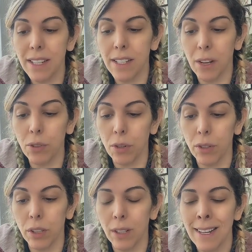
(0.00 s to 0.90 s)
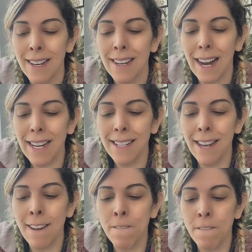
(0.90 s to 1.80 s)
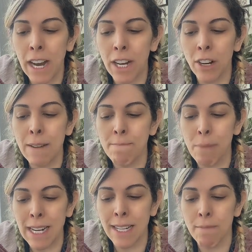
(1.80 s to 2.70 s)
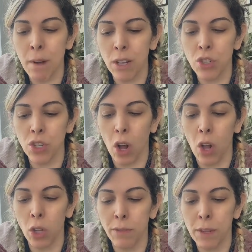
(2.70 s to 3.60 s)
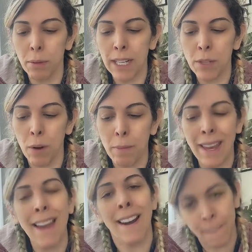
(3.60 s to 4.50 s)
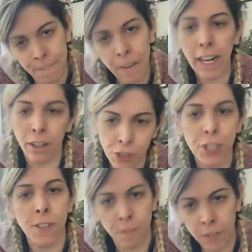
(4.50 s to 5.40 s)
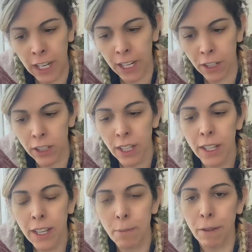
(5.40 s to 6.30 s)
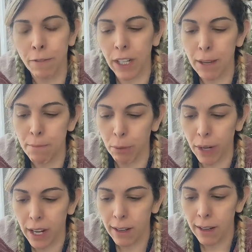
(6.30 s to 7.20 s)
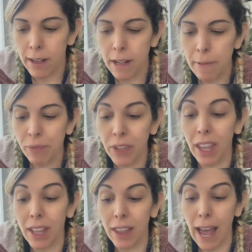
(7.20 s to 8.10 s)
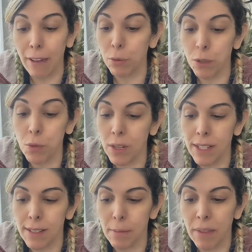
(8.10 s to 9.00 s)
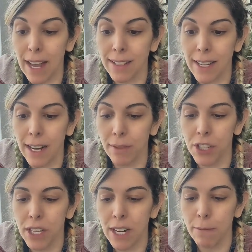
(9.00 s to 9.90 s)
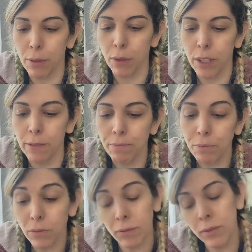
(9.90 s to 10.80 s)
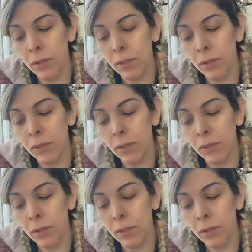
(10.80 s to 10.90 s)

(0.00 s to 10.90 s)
Essie dealt her a look ice and fire and binding monsters all over the place where it began, and a fire is just a fire? Give me a fucking break. Lilith laughed, which wasn't something Essie had ever seen before.